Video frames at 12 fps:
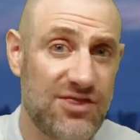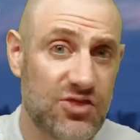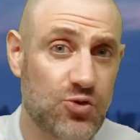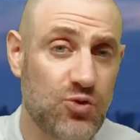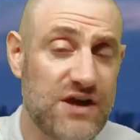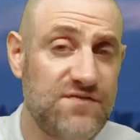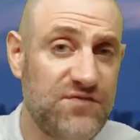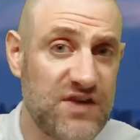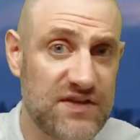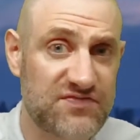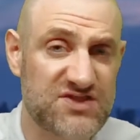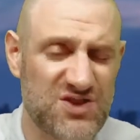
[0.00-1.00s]

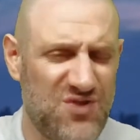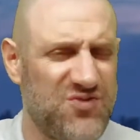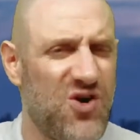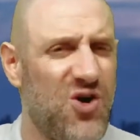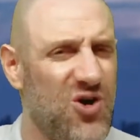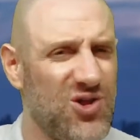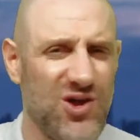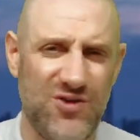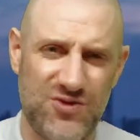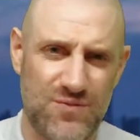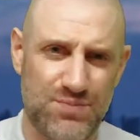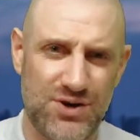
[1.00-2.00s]
3/5 of all
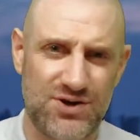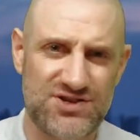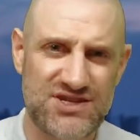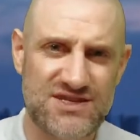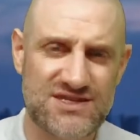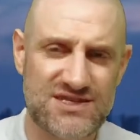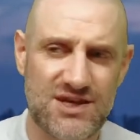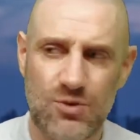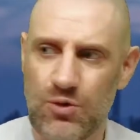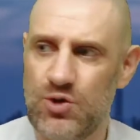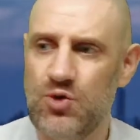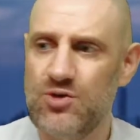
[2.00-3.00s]
other persons.
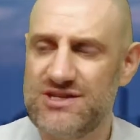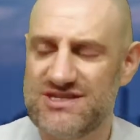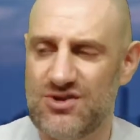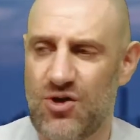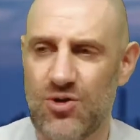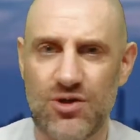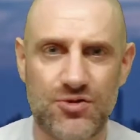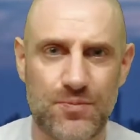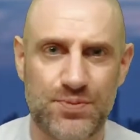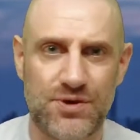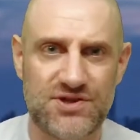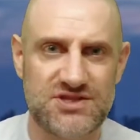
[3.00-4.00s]
Well, who is all other
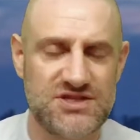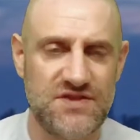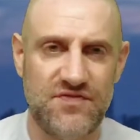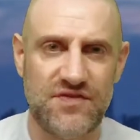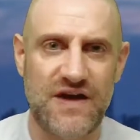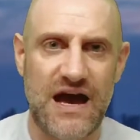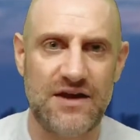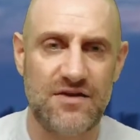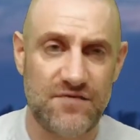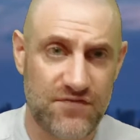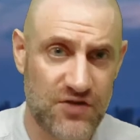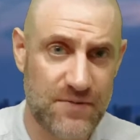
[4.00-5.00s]
persons if you
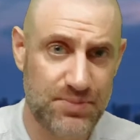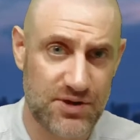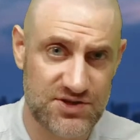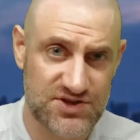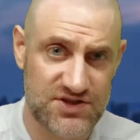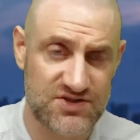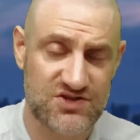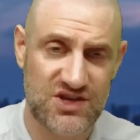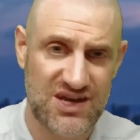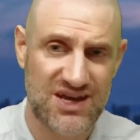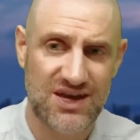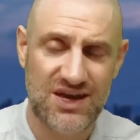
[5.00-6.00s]
got free persons
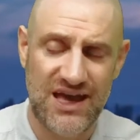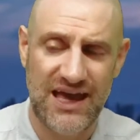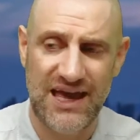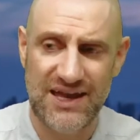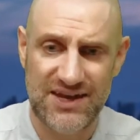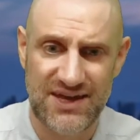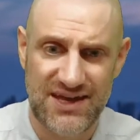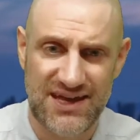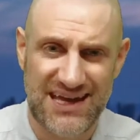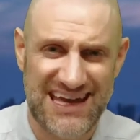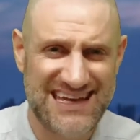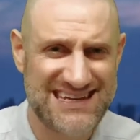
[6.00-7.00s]
and
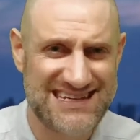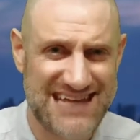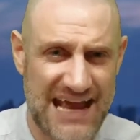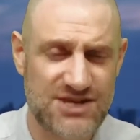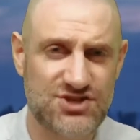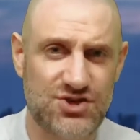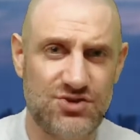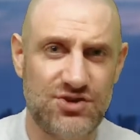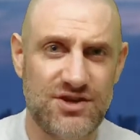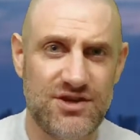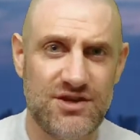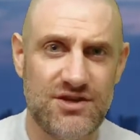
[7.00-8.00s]

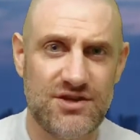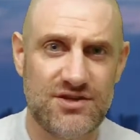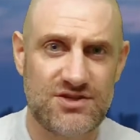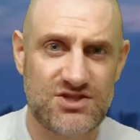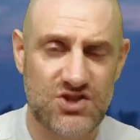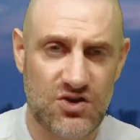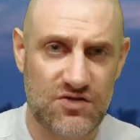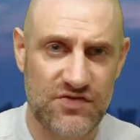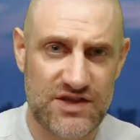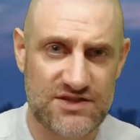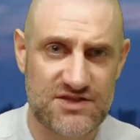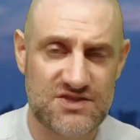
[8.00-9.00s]
indentured
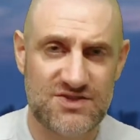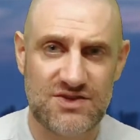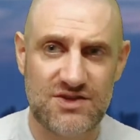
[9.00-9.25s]
servants?